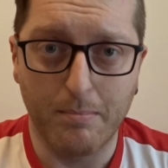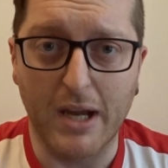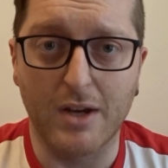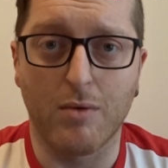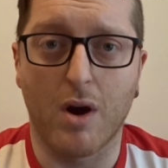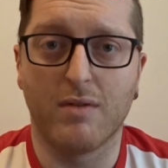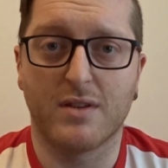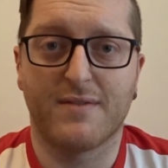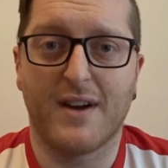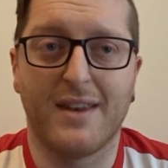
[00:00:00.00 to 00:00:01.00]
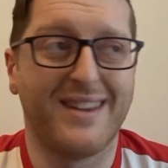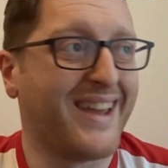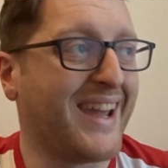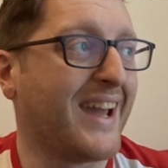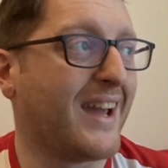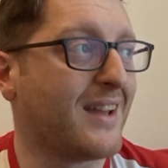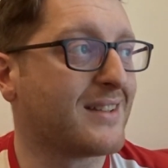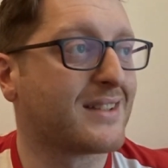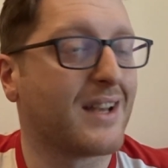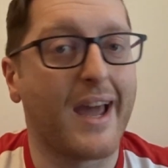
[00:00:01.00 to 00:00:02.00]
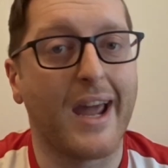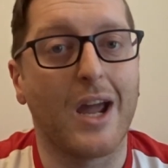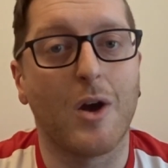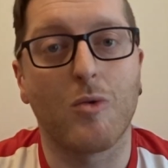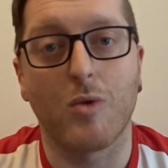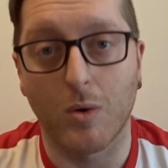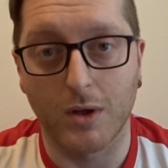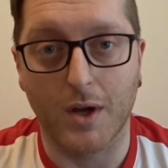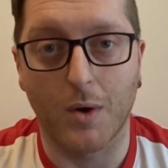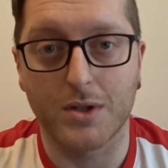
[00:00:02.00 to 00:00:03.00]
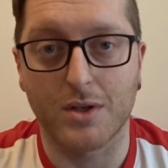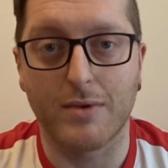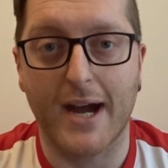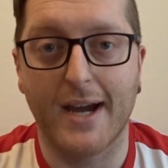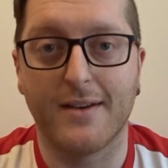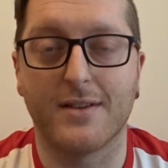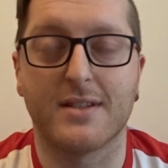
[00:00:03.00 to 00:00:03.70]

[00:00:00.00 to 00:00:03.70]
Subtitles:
being a Rovers fan, it is a roller coaster ride.